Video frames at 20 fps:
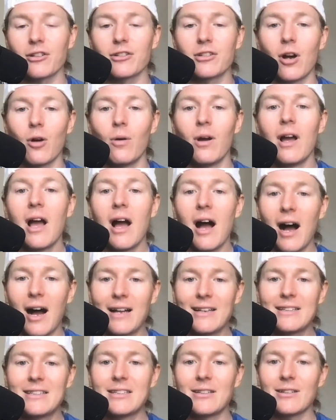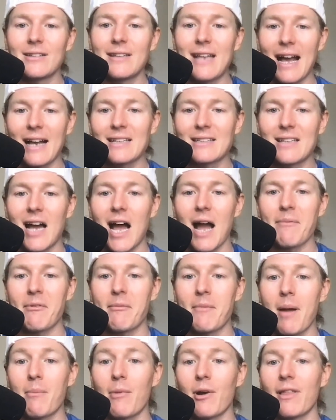So until next time,
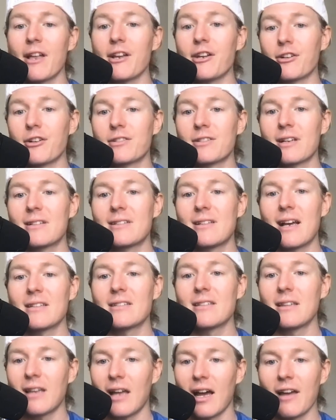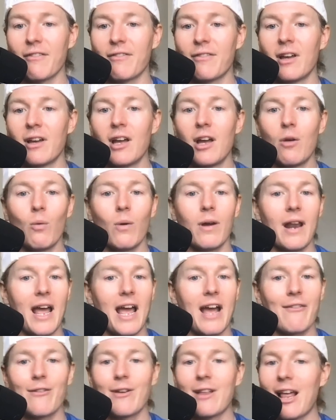remember that your success in life,
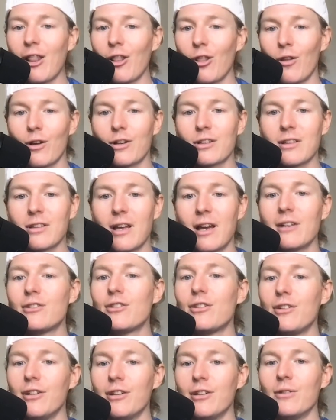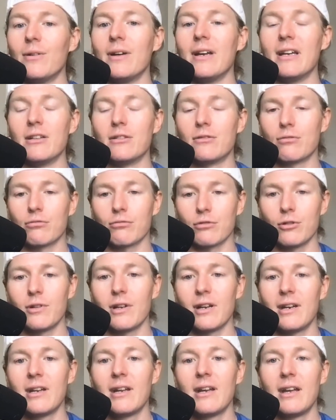whatever that looks like to you, is
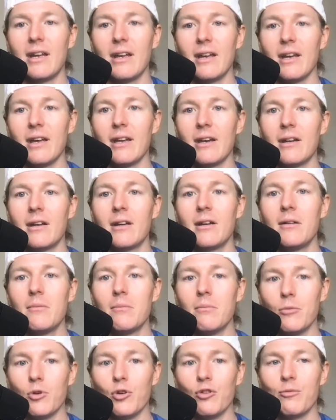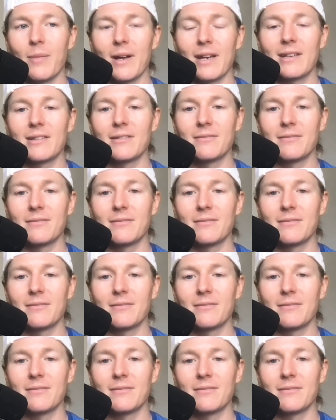rooted in movement.